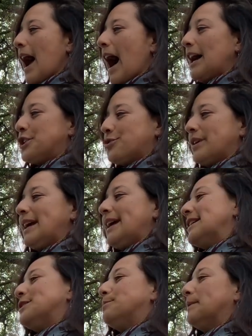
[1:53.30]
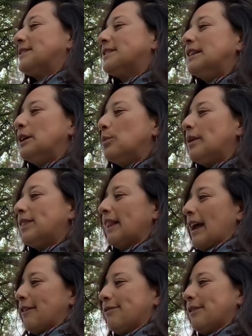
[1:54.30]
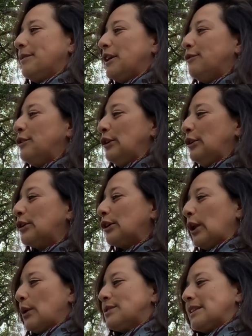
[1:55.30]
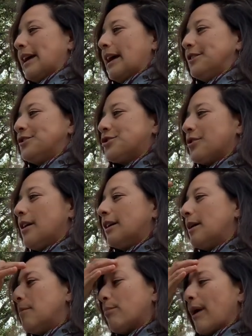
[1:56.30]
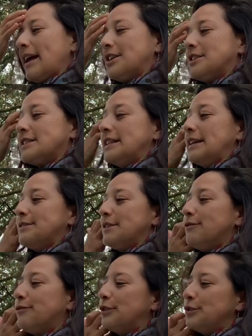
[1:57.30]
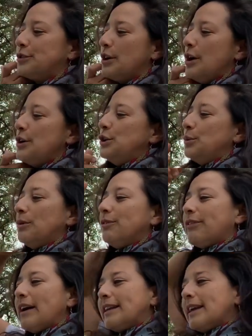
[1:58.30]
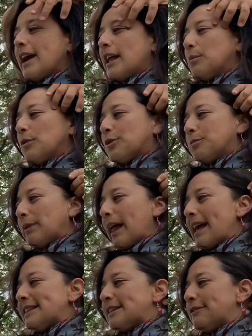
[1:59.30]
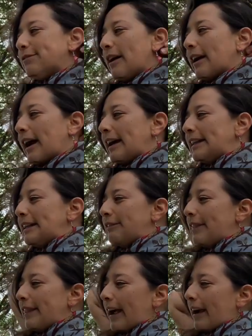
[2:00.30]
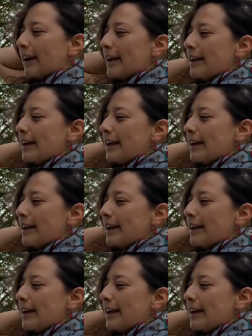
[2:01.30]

A tree is bustling with life. If you look closely at its trunk, branches, leaves, and fruit, you will find the animals, plants, and fungi living there.